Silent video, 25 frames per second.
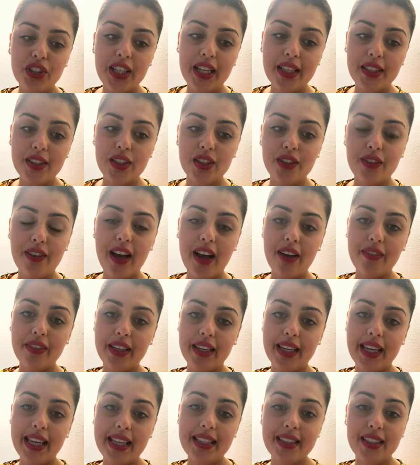chances of
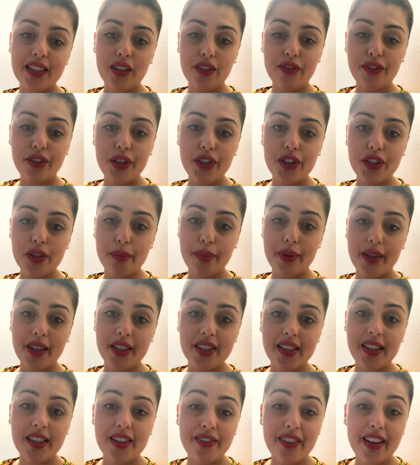having kids in the future
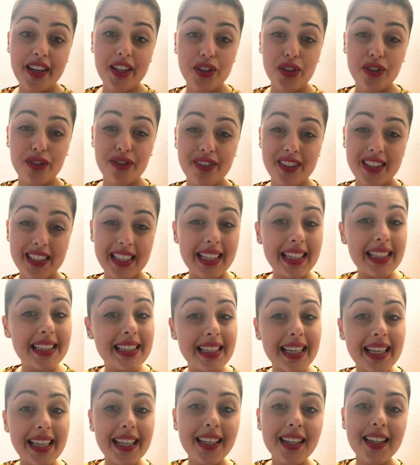because it affects your
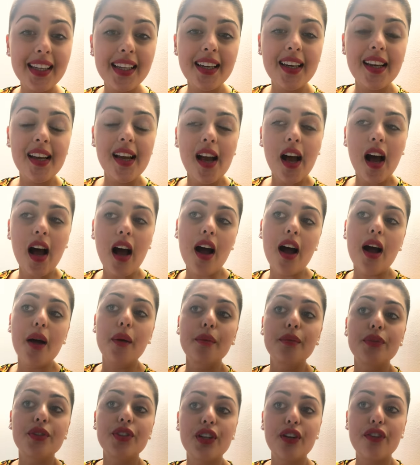fertility.
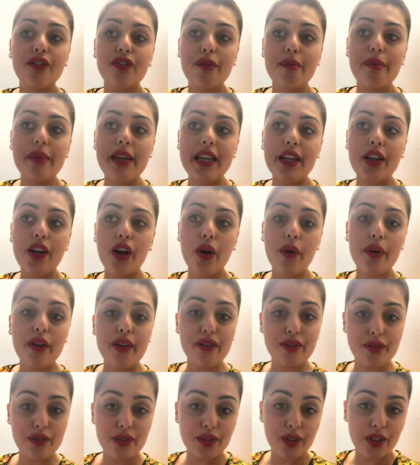So for me,
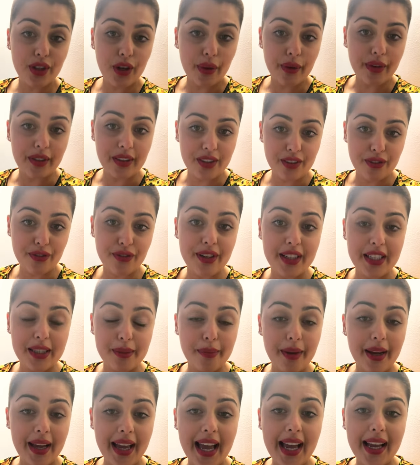going to
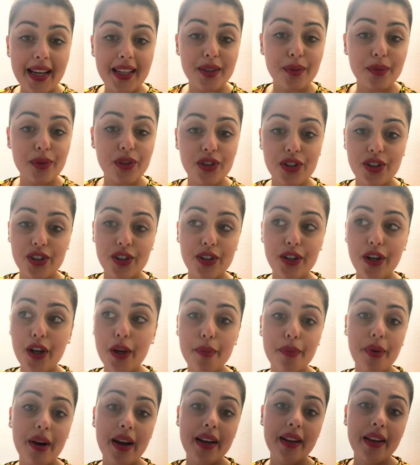freeze my eggs was just a
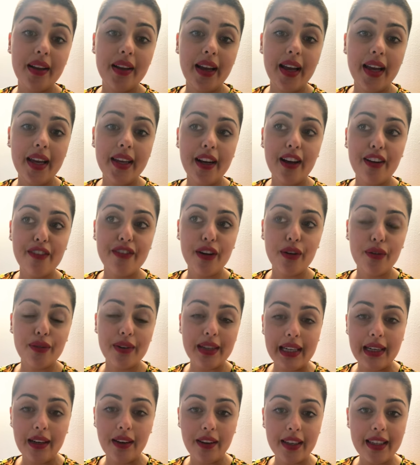no-brainer, and I felt
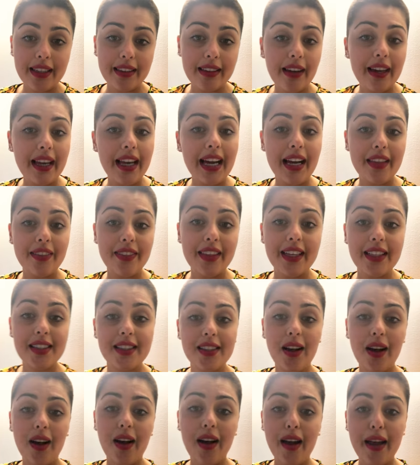really lucky that I had that
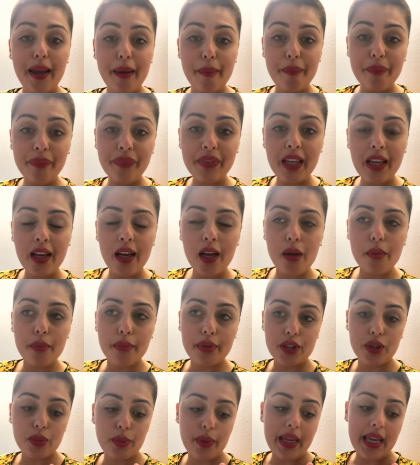time
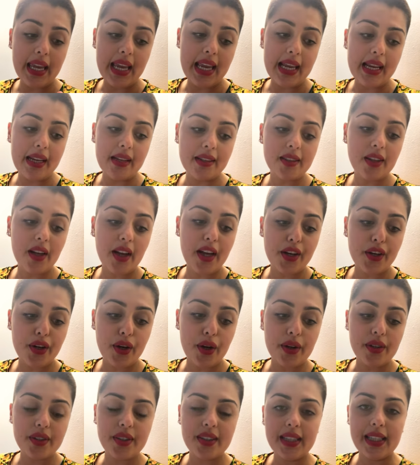between
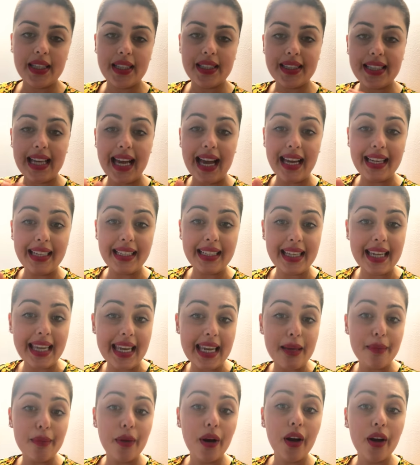diagnosis and
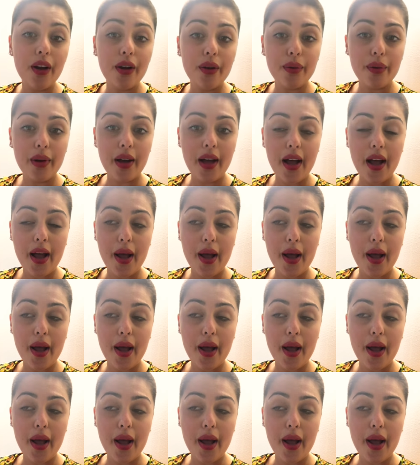chemo